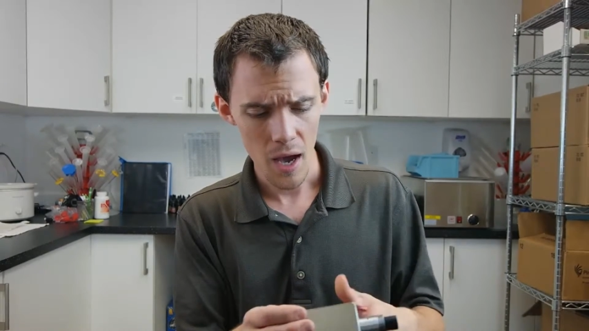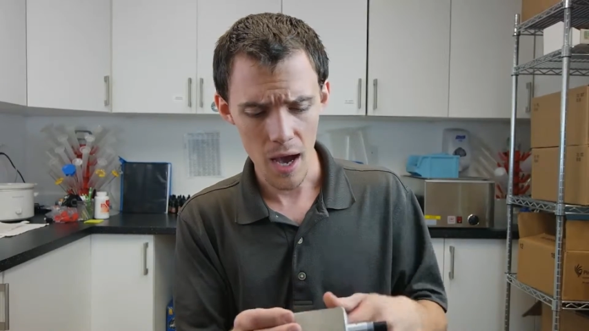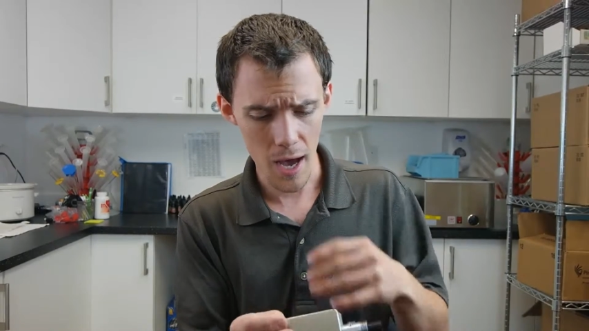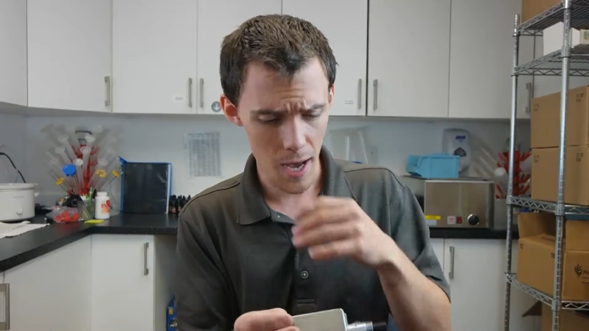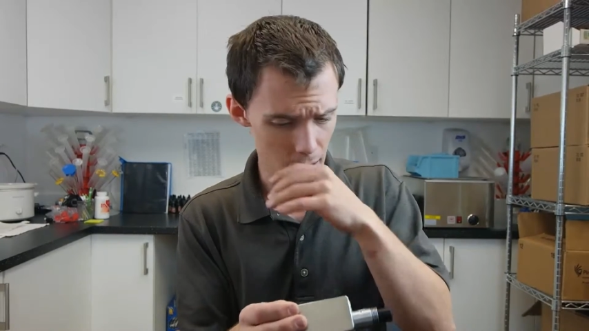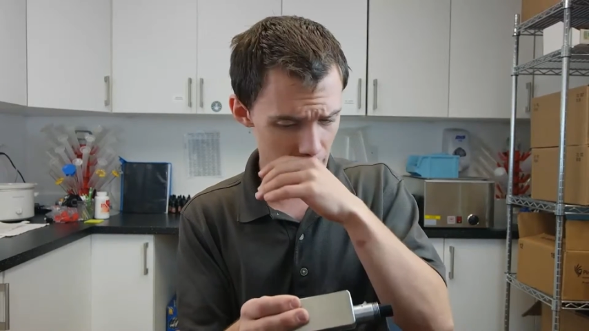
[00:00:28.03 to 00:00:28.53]

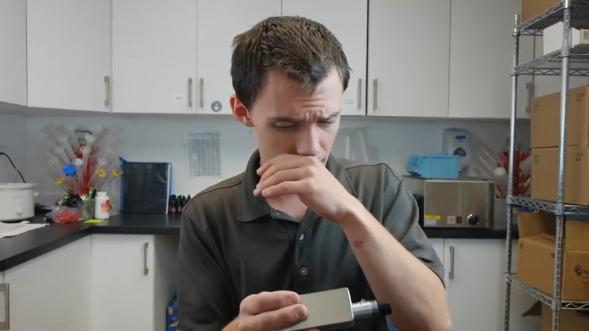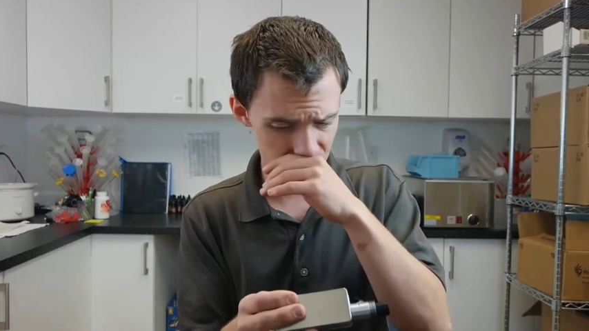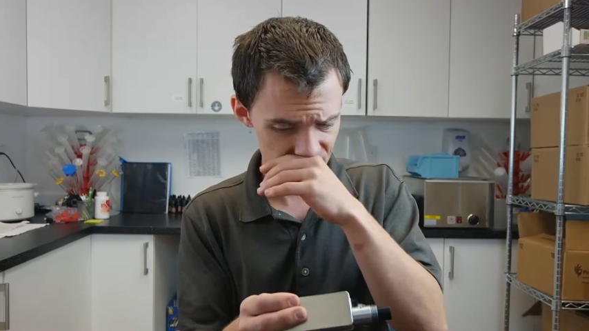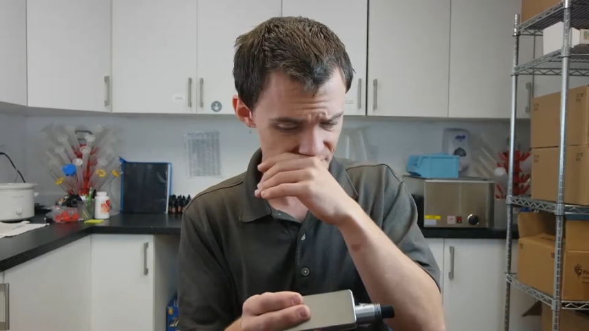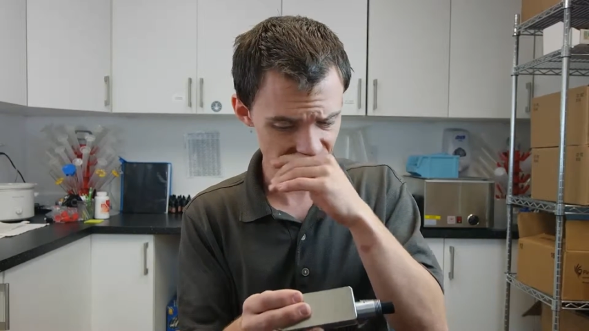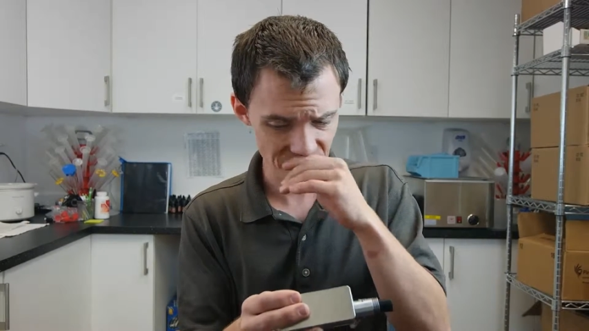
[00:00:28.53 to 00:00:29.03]

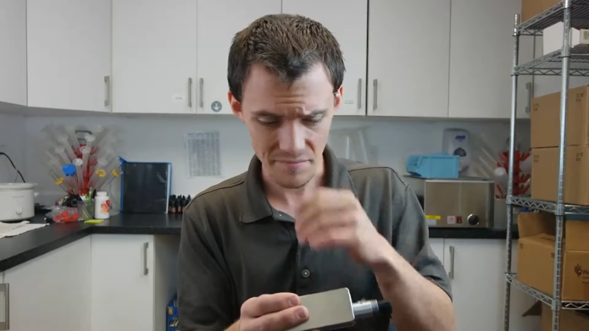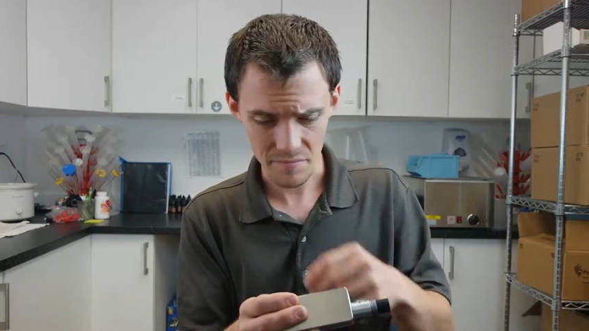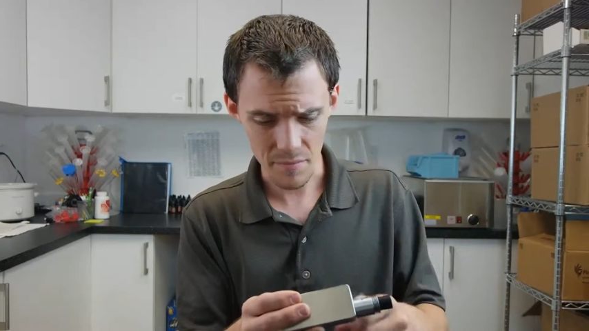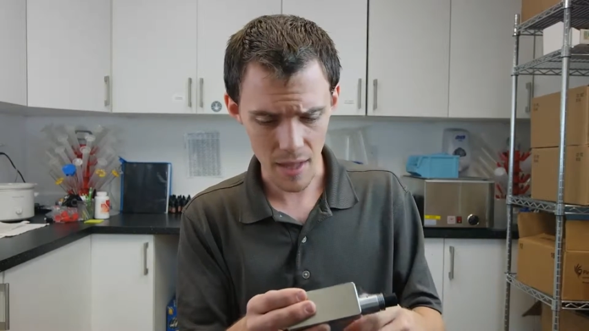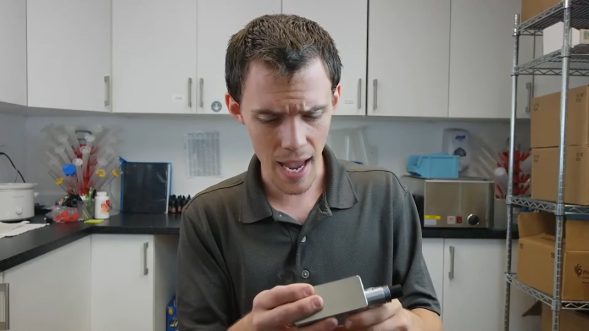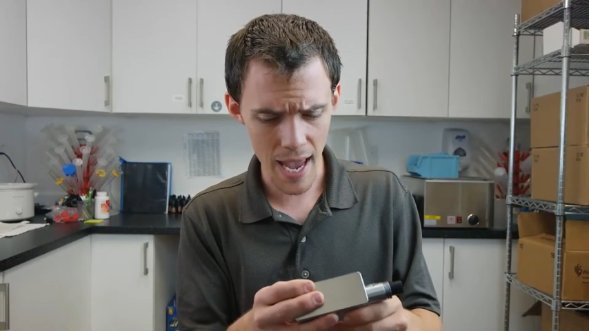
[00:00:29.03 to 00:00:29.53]
Um,
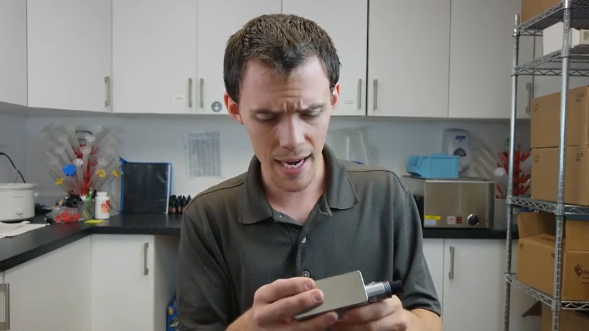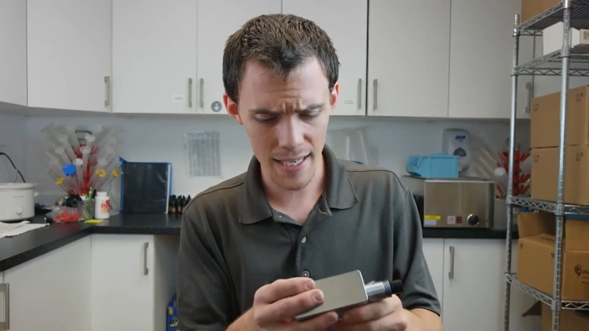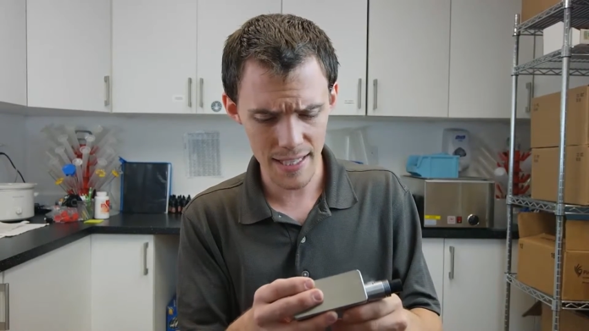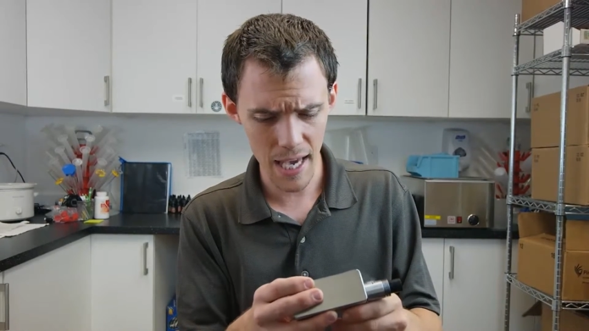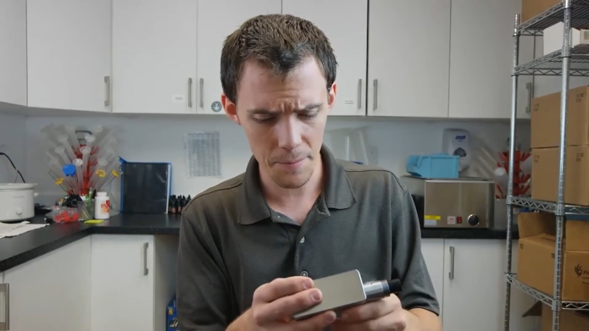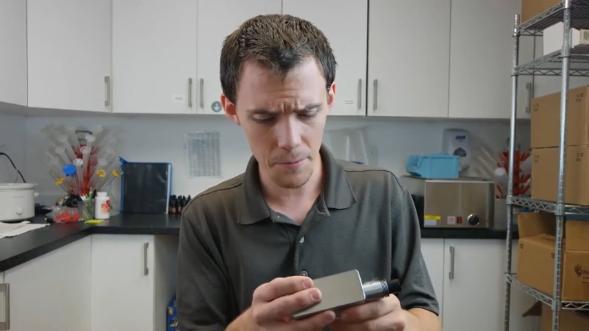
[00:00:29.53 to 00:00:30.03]
and
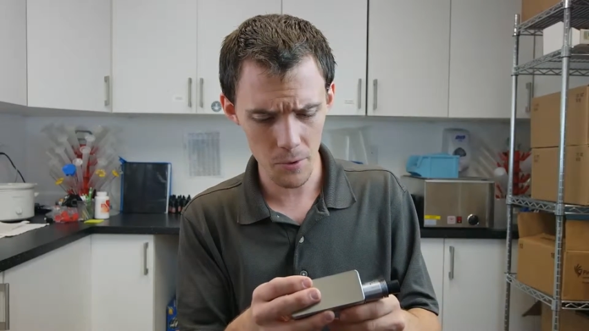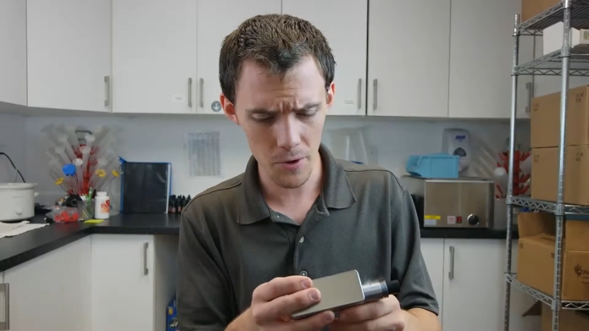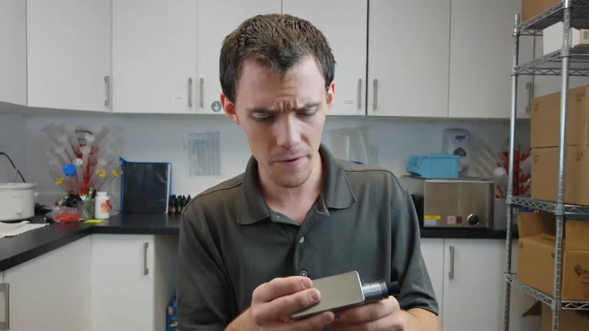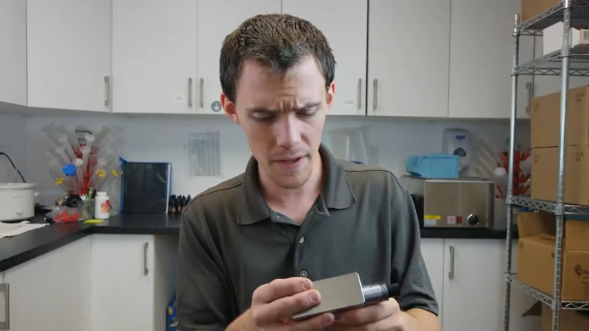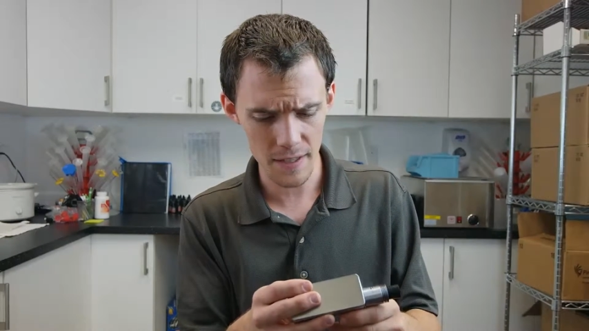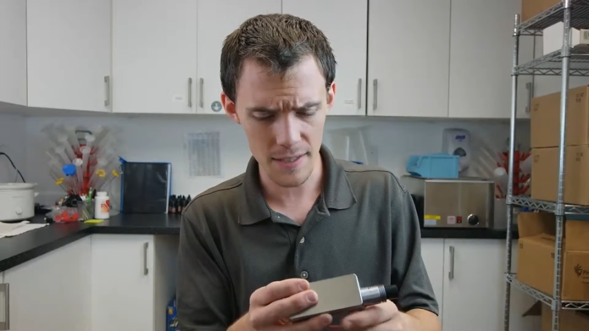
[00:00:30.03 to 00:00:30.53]
it's capable
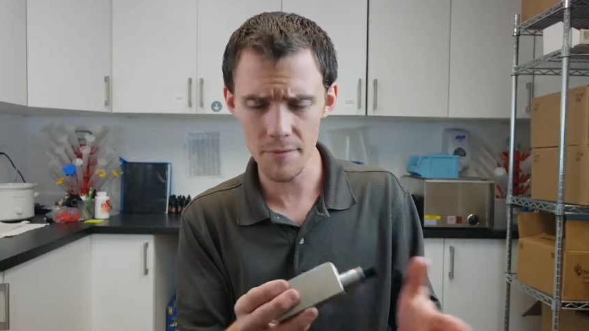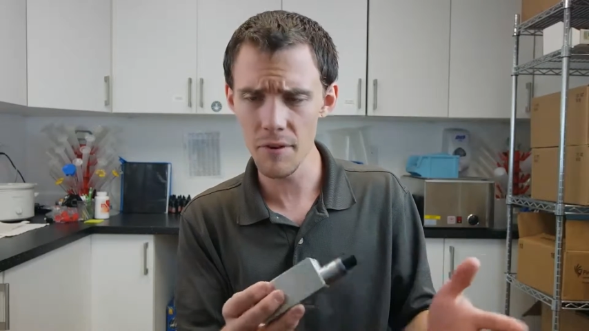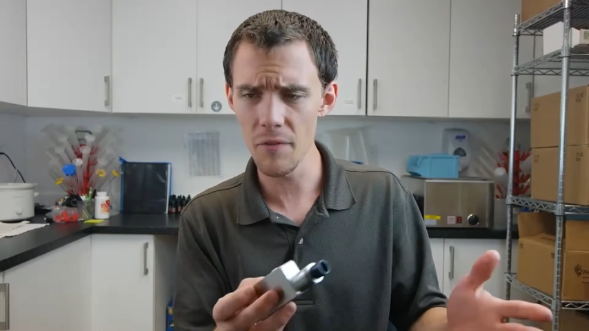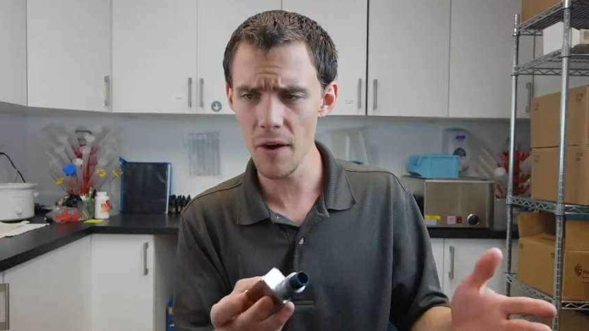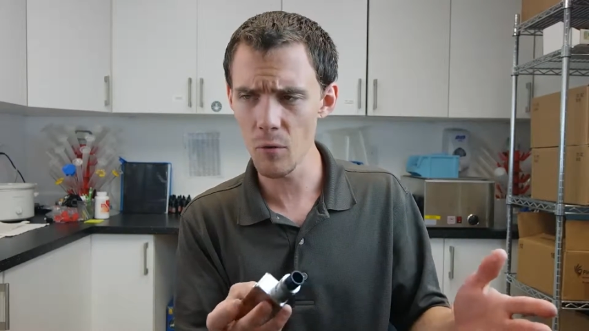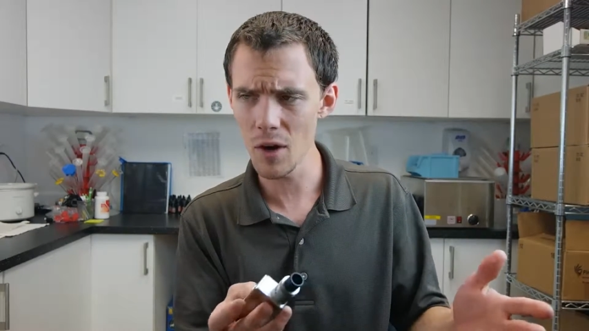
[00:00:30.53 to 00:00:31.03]
of hitting
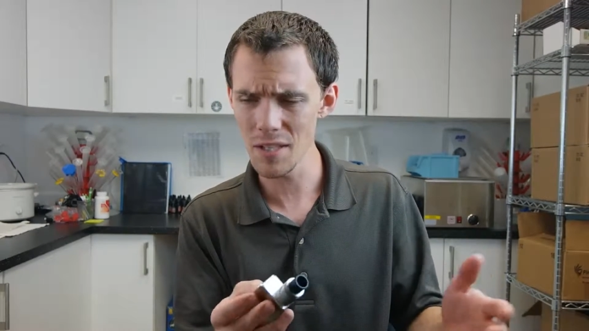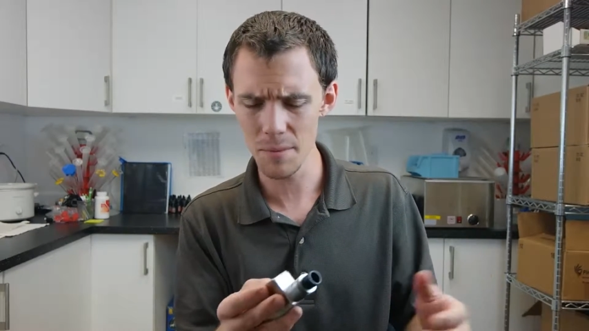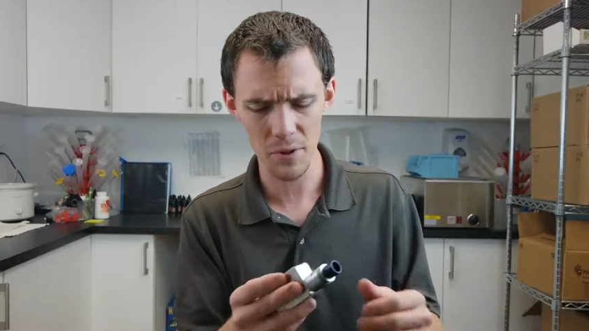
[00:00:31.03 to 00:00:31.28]
75 watts,